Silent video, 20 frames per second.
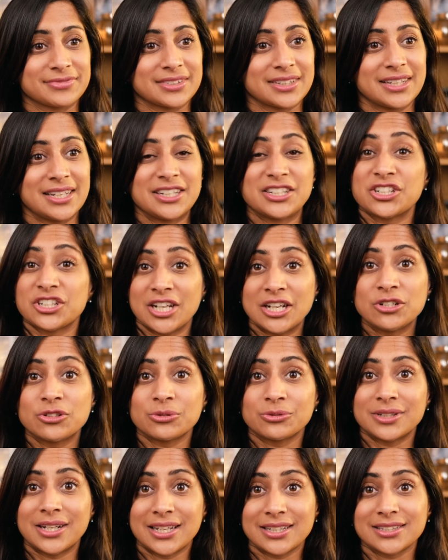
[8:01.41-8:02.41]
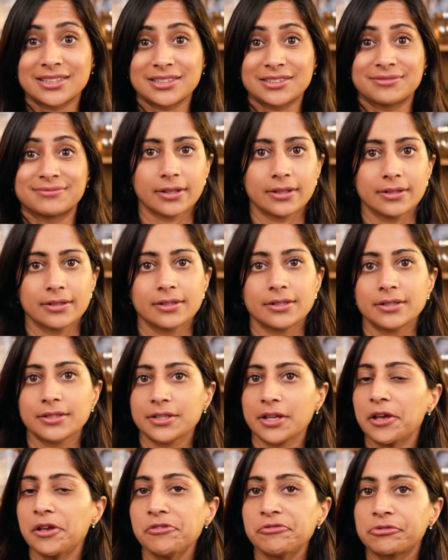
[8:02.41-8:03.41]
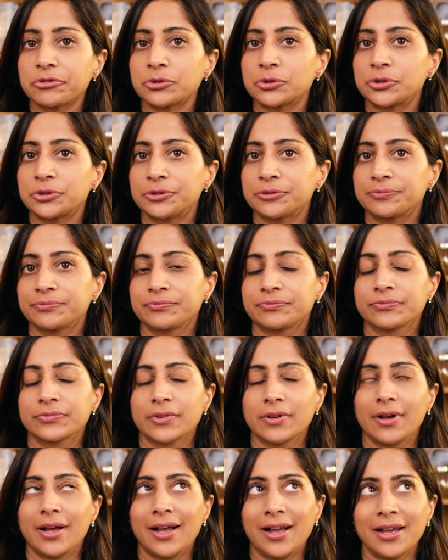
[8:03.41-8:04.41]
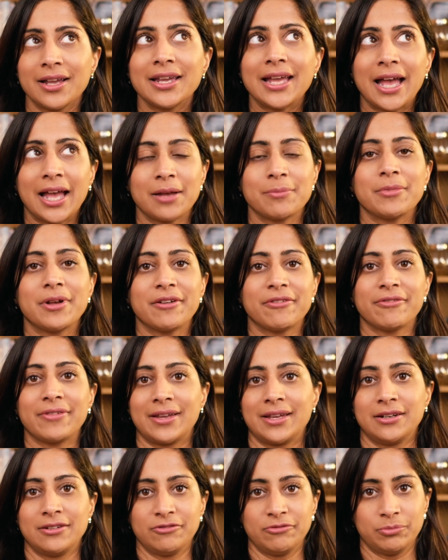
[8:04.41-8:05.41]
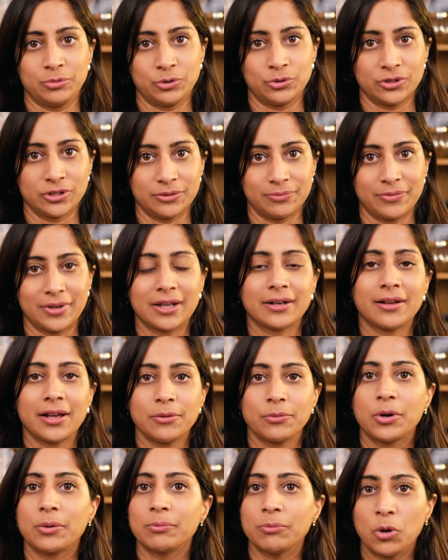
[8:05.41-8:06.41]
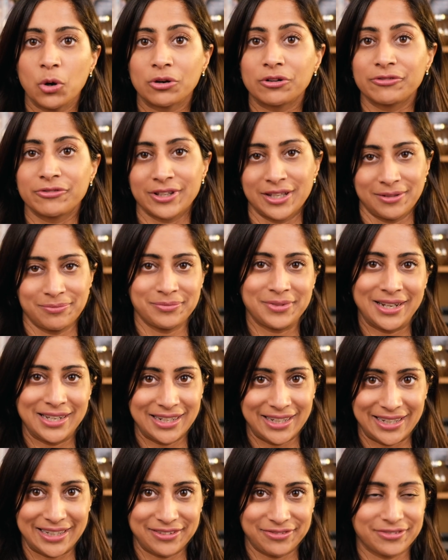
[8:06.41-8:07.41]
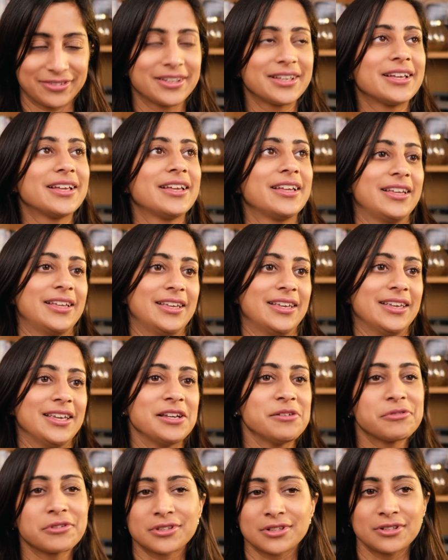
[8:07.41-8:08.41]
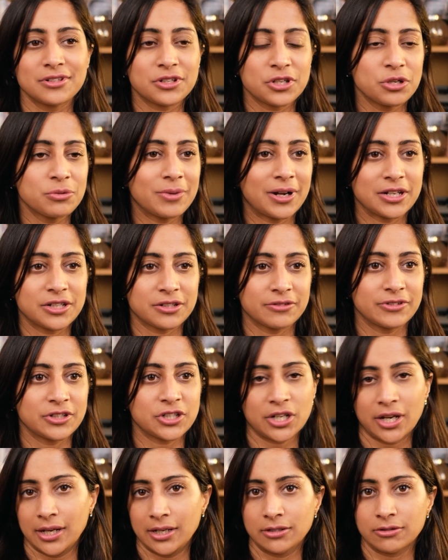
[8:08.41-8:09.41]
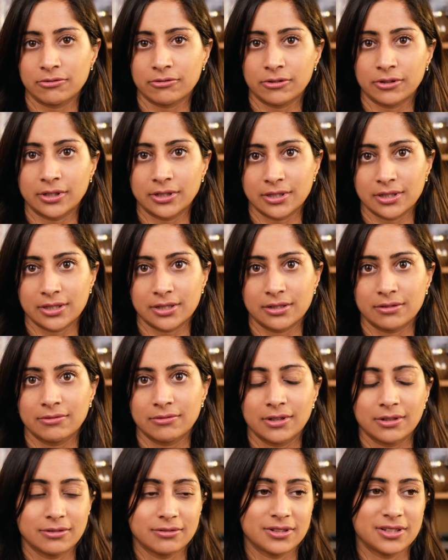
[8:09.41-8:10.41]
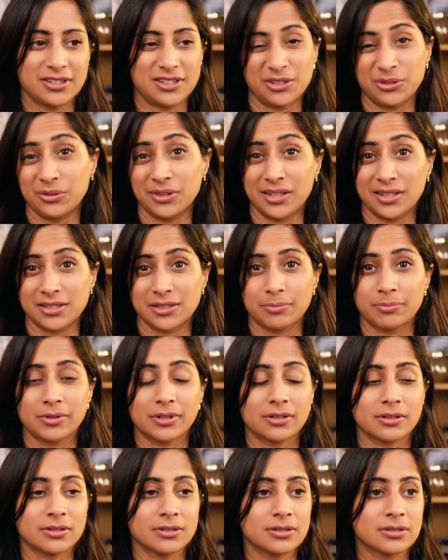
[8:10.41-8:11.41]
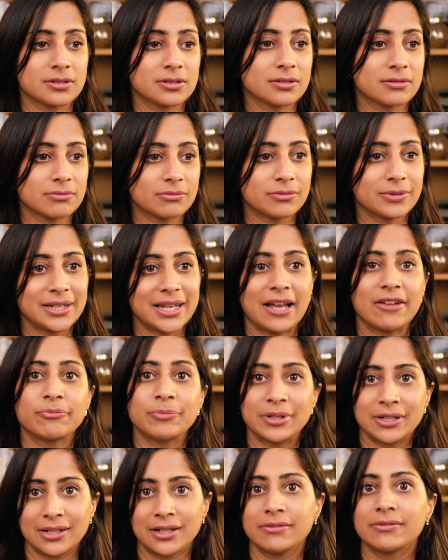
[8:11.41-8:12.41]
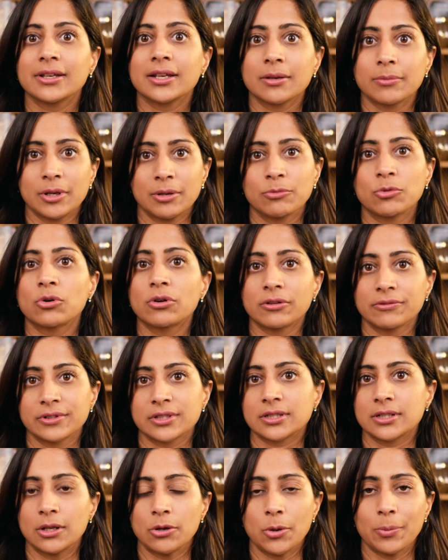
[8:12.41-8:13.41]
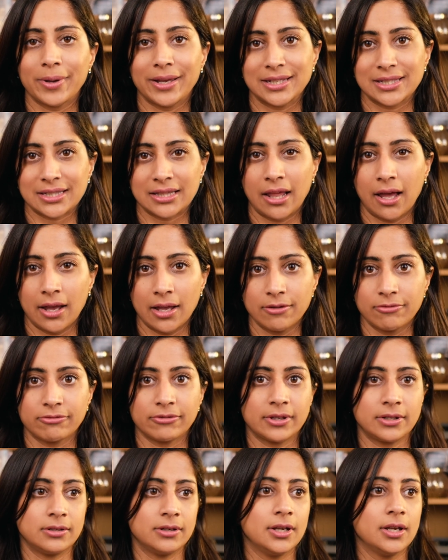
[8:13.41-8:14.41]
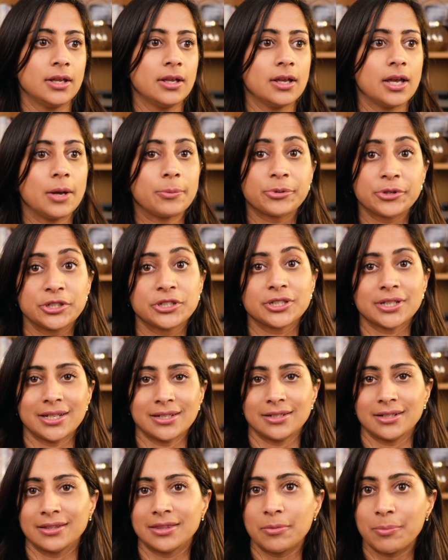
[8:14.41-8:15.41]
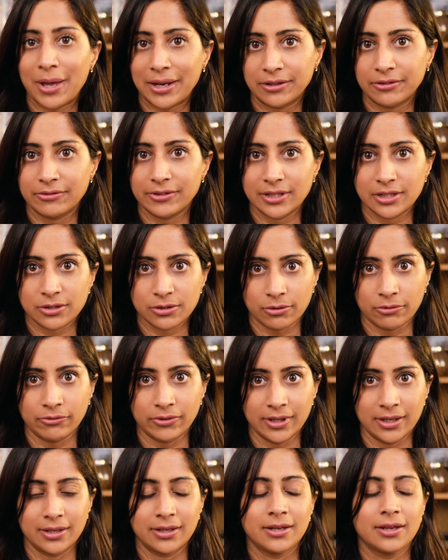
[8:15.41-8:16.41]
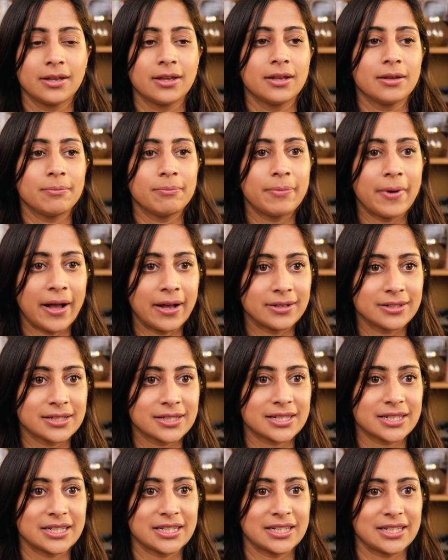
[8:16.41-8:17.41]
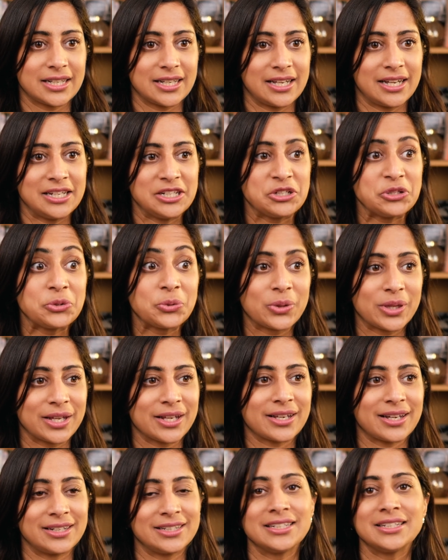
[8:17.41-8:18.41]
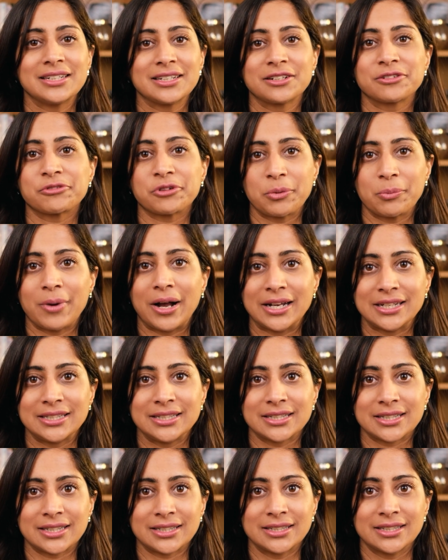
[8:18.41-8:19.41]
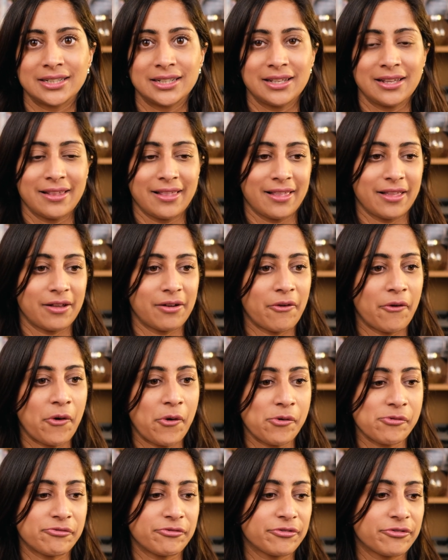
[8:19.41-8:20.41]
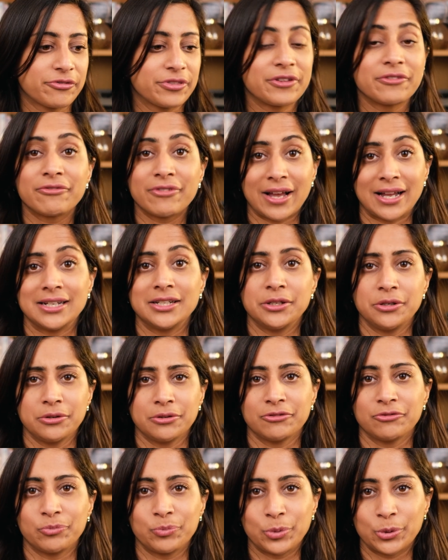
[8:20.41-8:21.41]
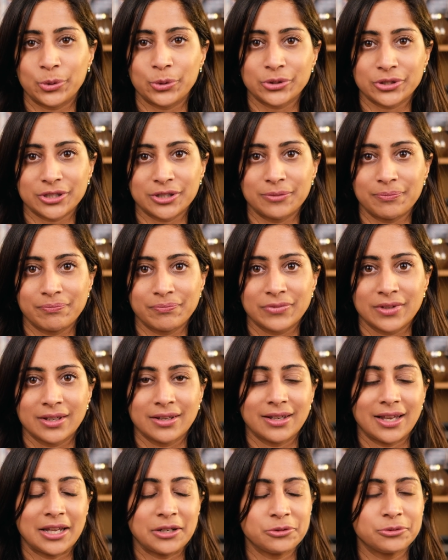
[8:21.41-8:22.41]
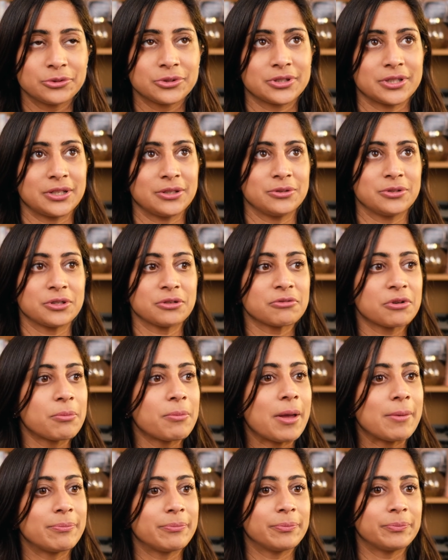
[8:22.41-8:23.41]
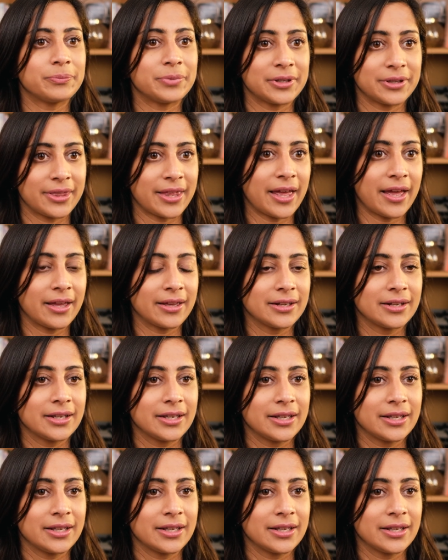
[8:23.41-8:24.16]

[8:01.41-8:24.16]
and schedule less. So overall, I am a fan of boredom and I want more of it in my life. It wasn't too much of a change for us to do this because we have been living a bit more of a slower paced life and appreciating the benefits of it. But I do think I needed a reminder of the value of boredom, and also to remember that